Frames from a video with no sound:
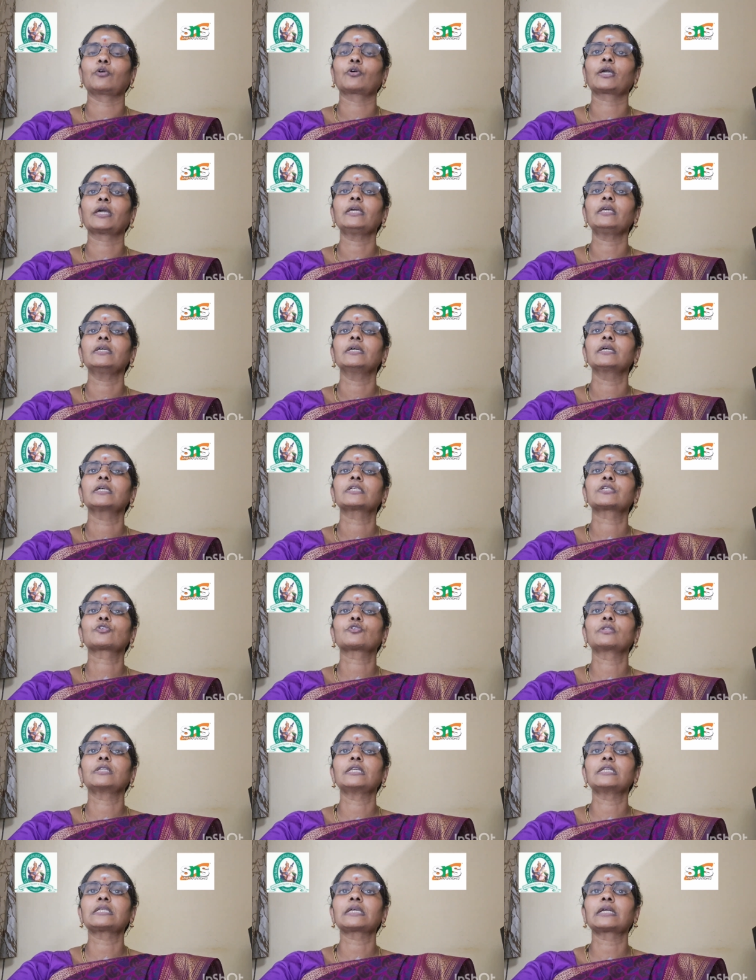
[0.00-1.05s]
Okay, so
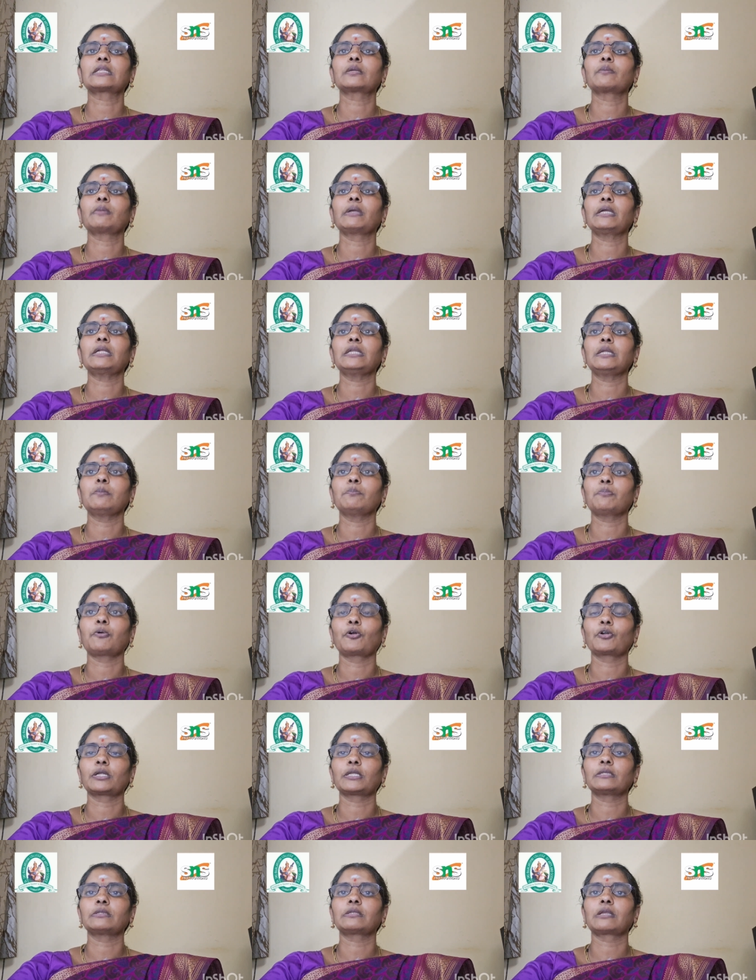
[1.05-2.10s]
these are the main
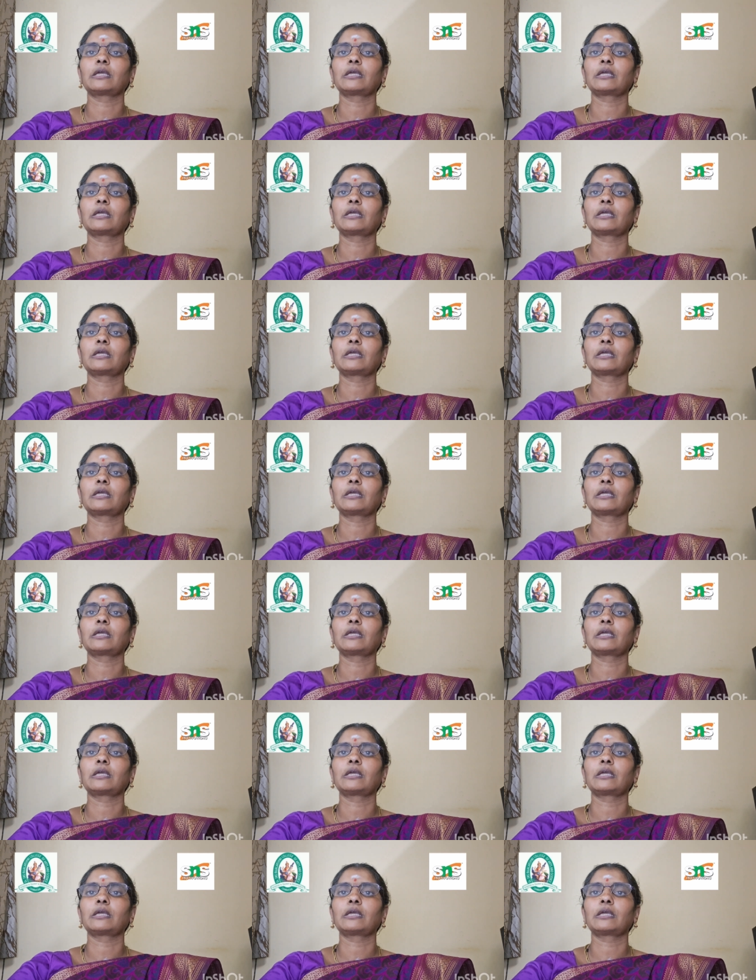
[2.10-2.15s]
important